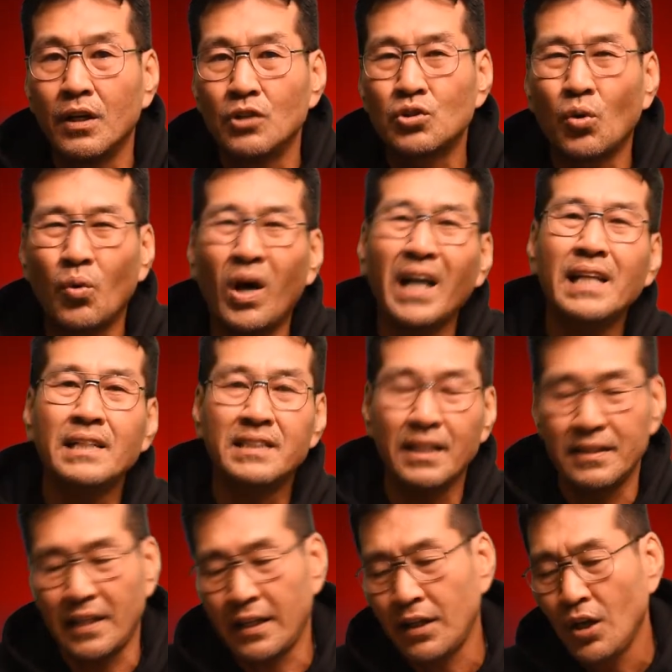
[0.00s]
So why is
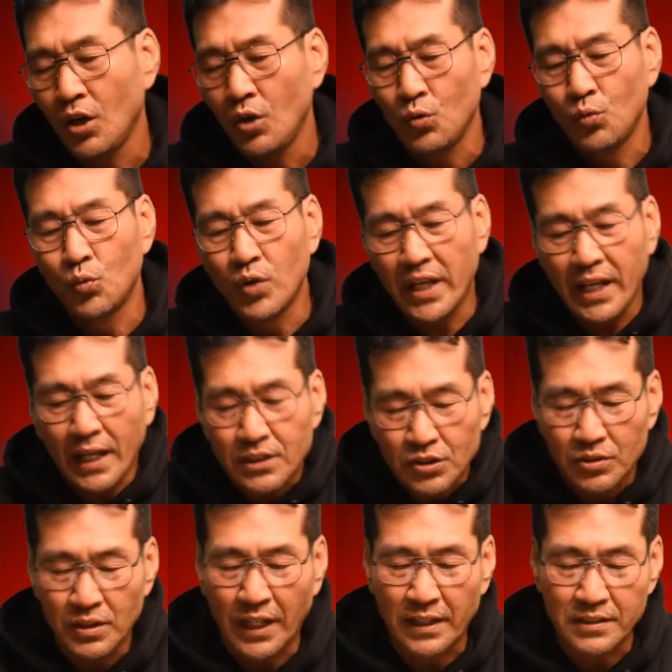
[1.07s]
it that we
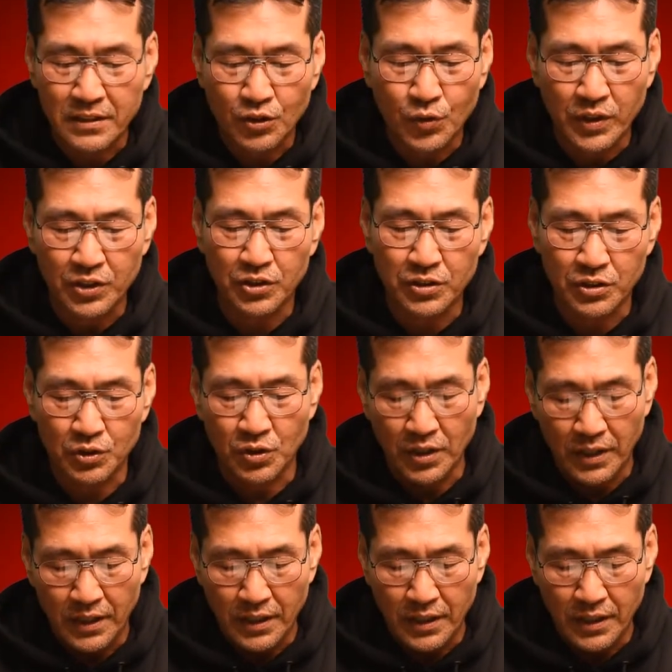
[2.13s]
as, as Christians